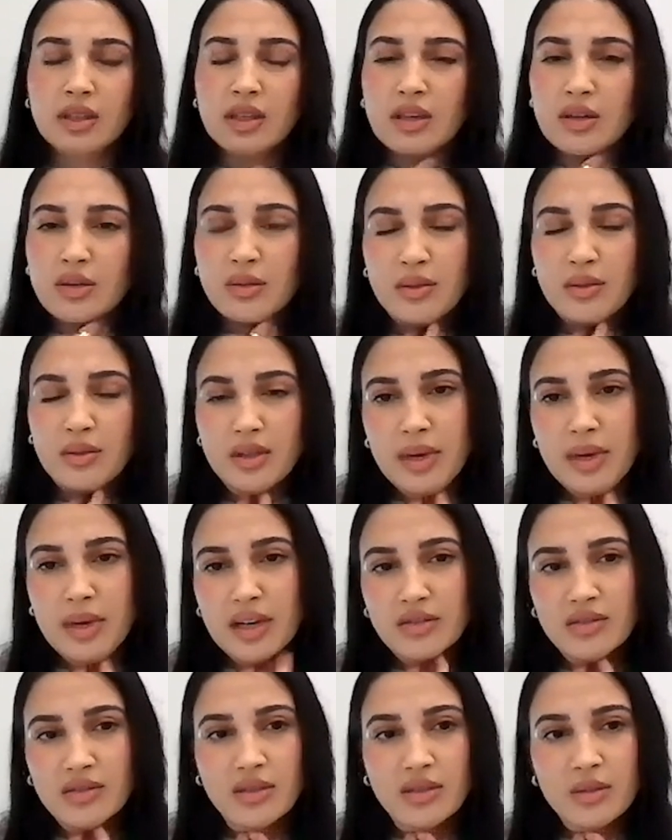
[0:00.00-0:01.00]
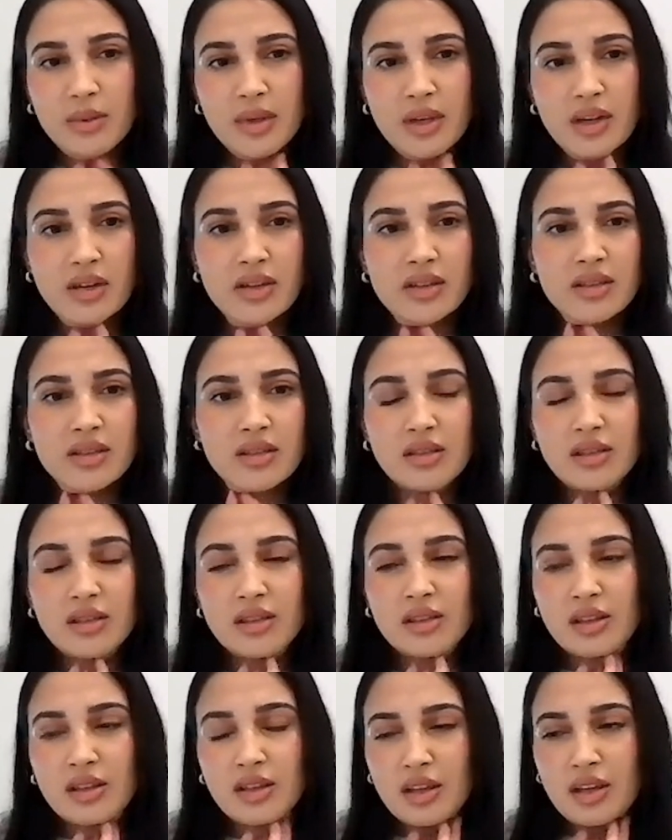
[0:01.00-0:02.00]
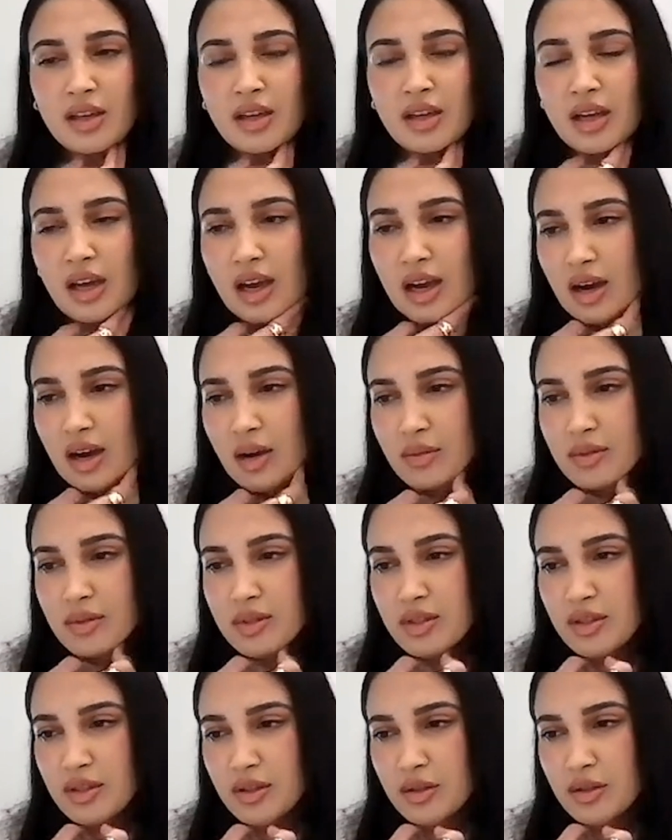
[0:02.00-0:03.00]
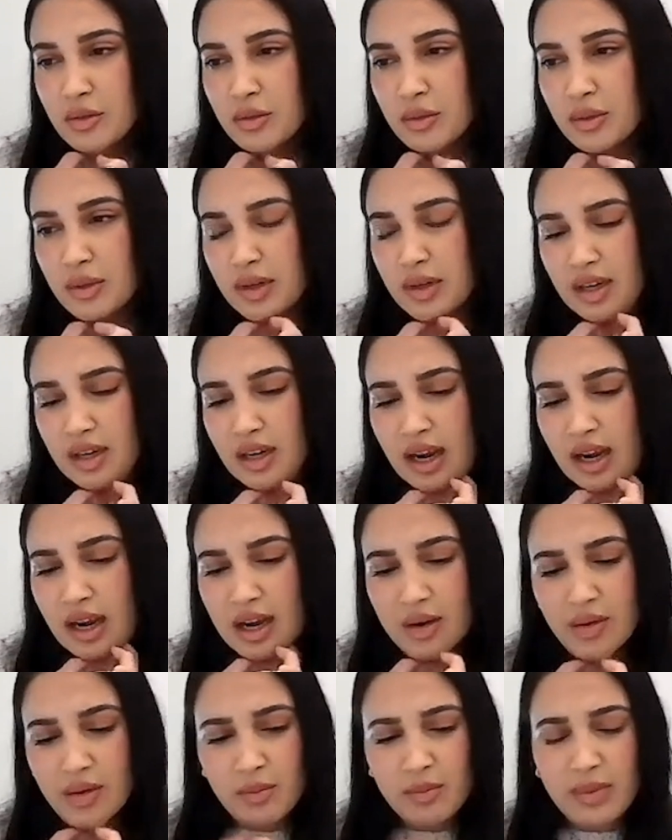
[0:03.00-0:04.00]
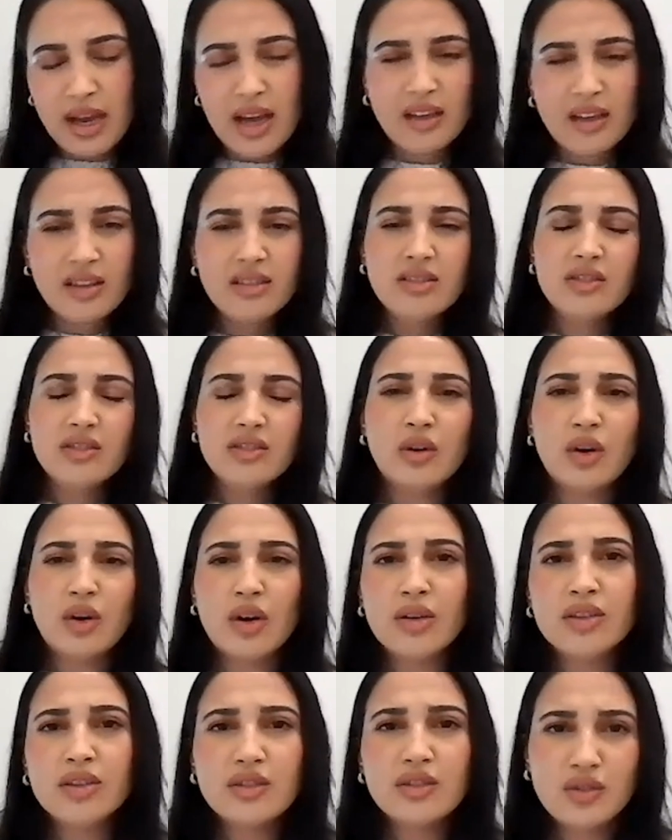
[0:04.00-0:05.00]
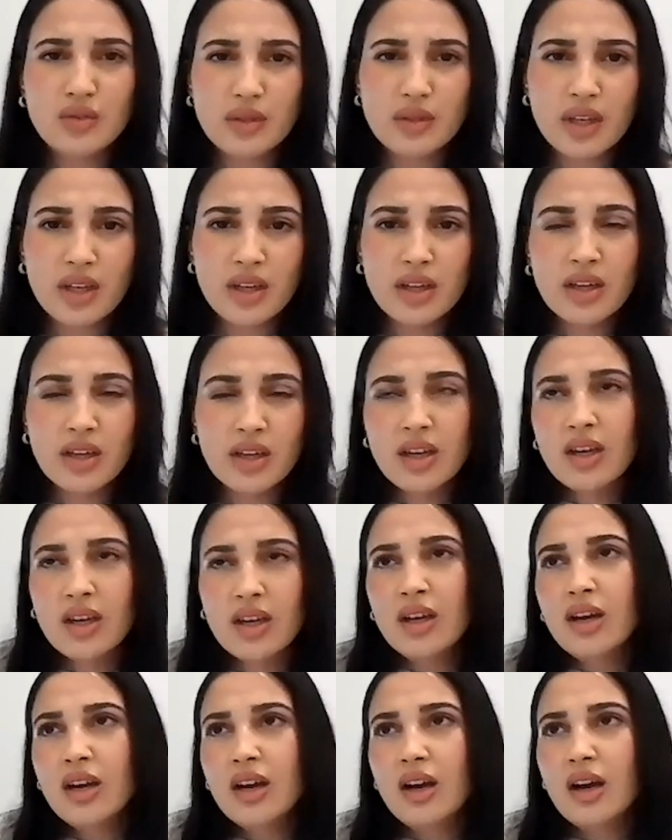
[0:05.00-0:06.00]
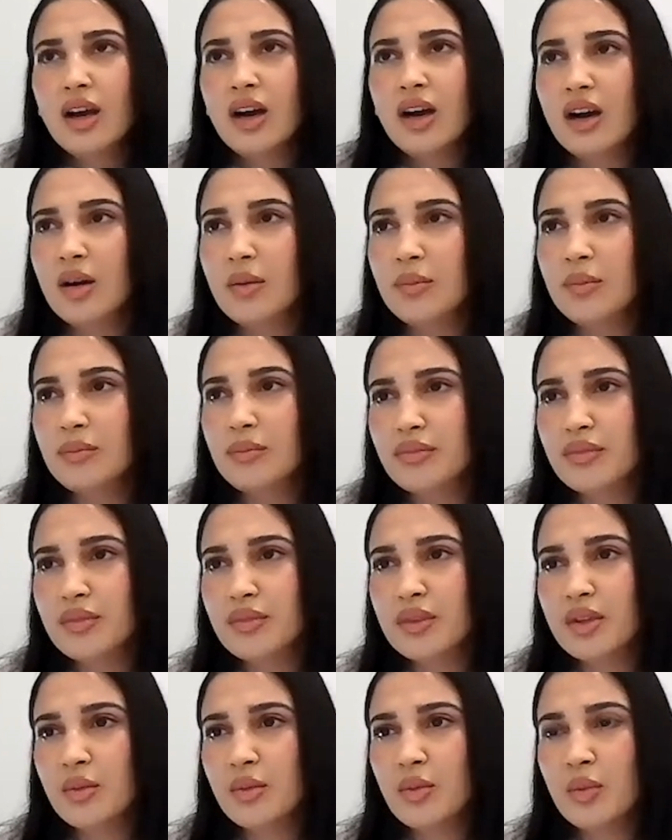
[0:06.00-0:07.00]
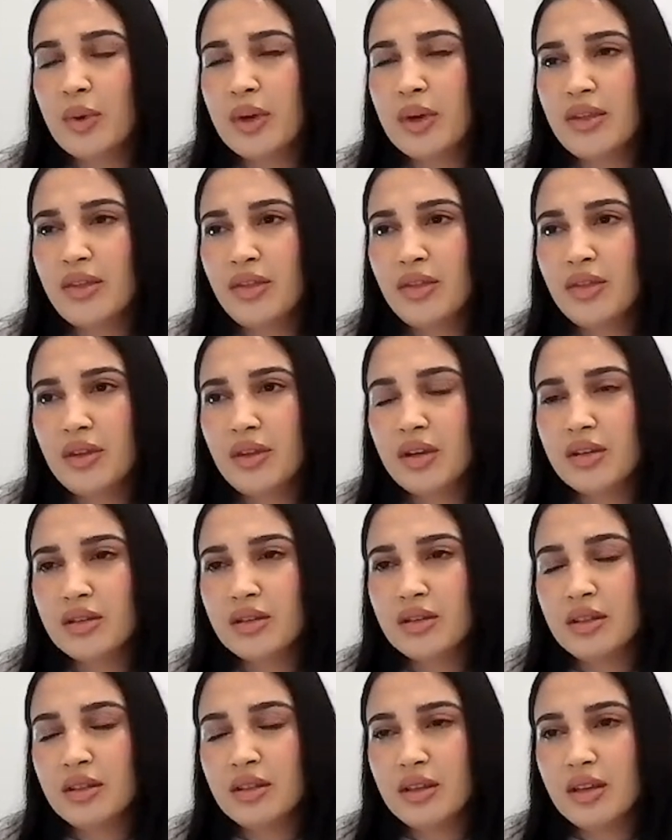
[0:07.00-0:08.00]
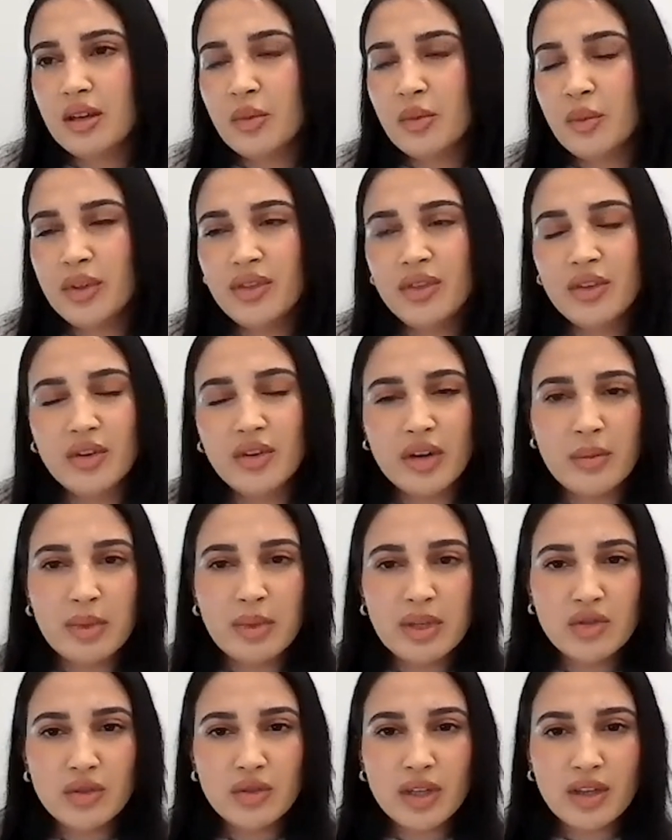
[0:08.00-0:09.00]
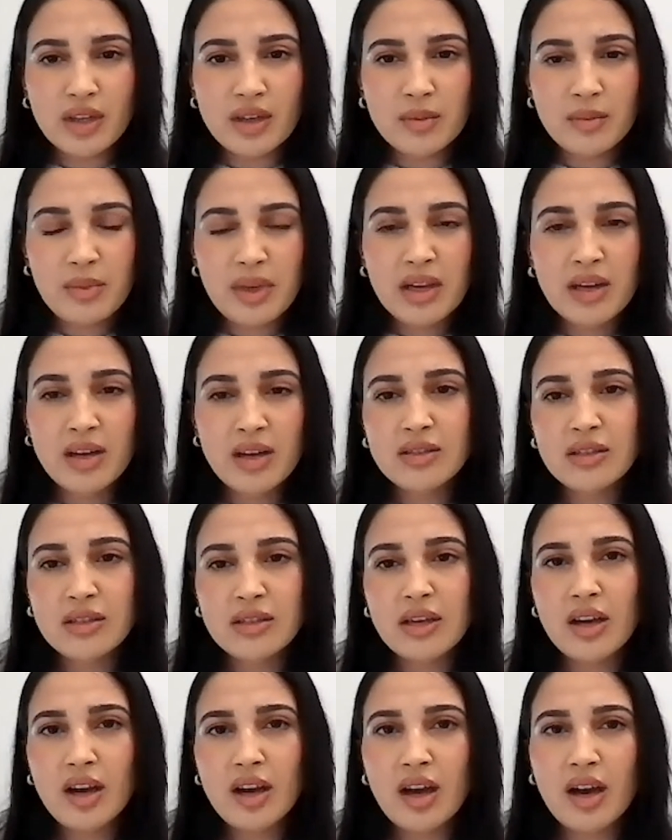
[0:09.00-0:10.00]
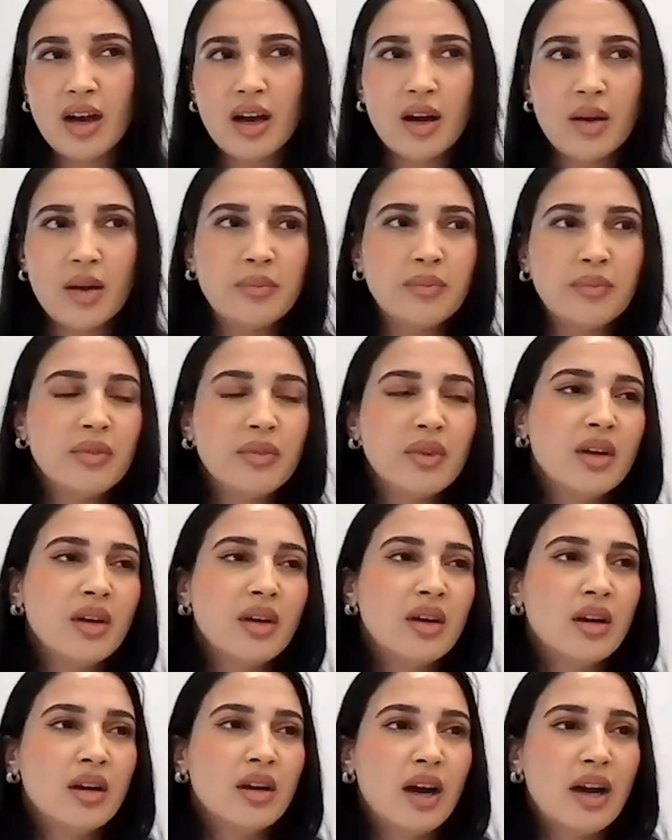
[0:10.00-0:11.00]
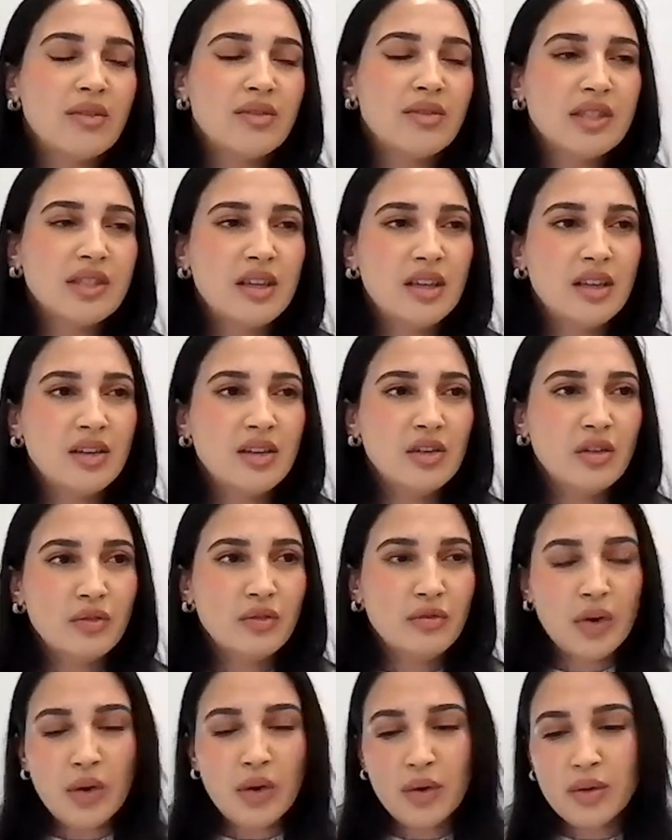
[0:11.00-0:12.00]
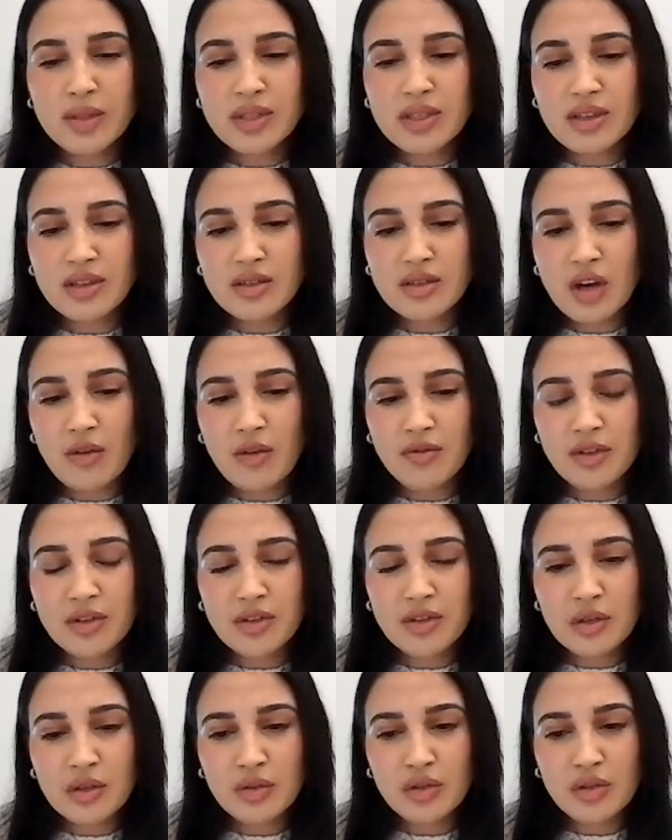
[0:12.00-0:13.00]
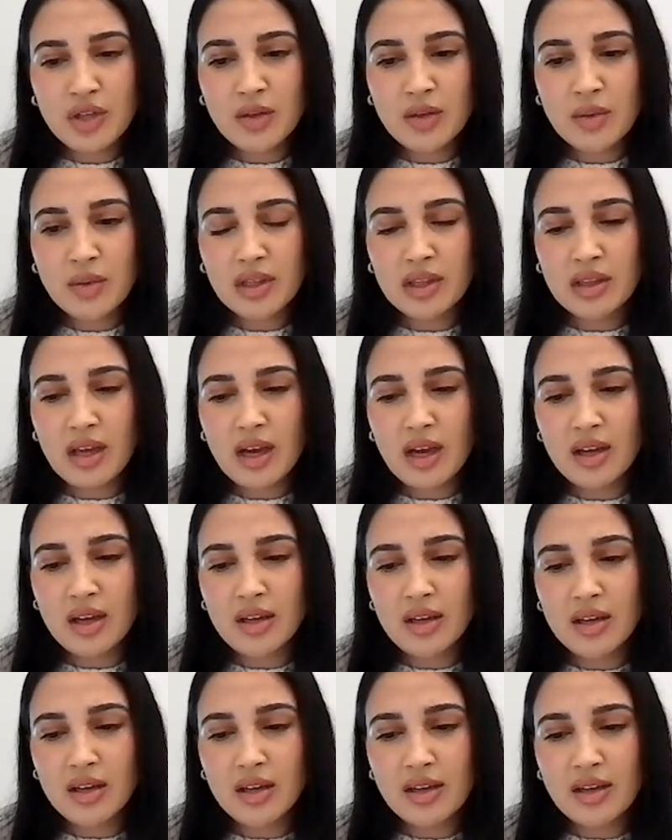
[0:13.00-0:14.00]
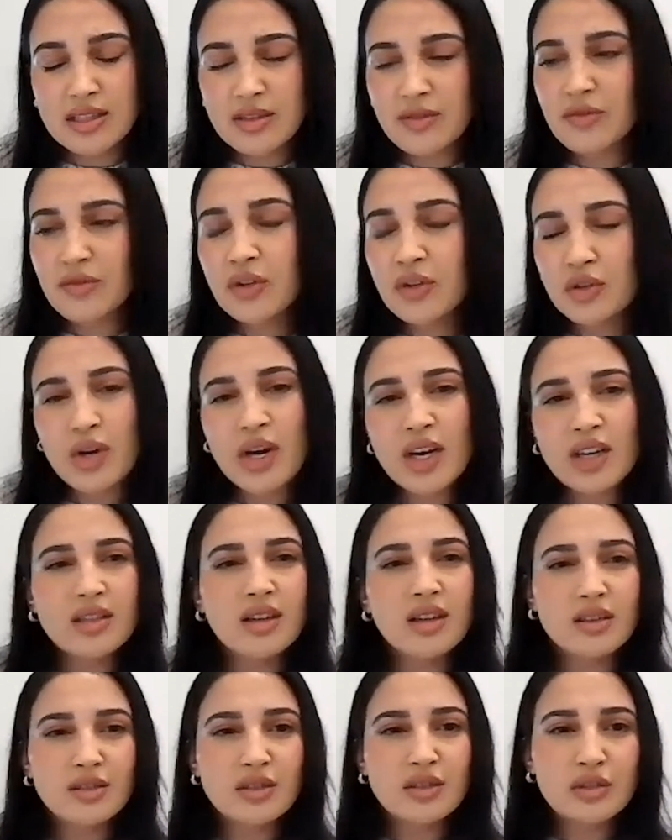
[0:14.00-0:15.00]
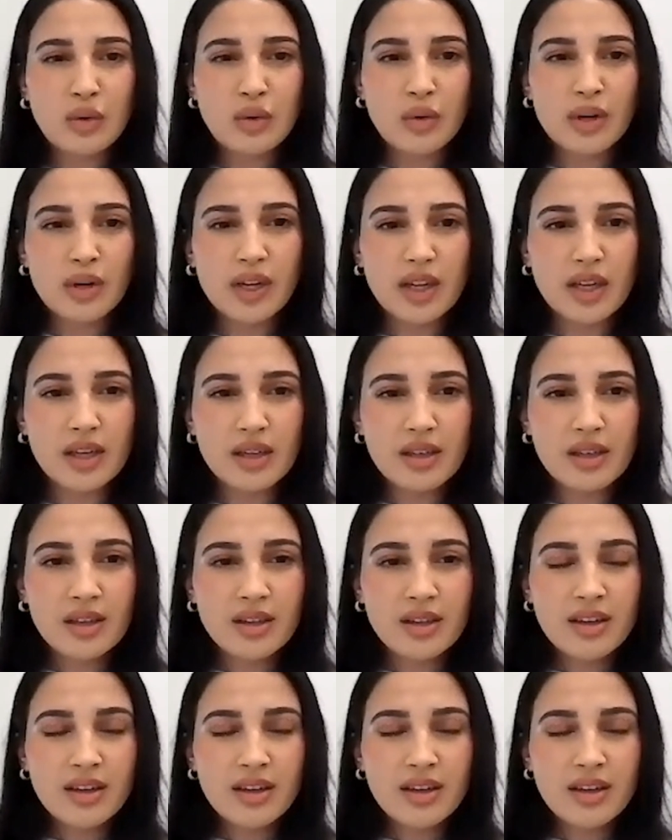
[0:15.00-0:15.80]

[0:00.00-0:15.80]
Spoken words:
I can only imagine, to be honest. How do you balance your artistry with their imagery? Because I've seen your photos and it's often associated with a lot as if you're trying to tell a story.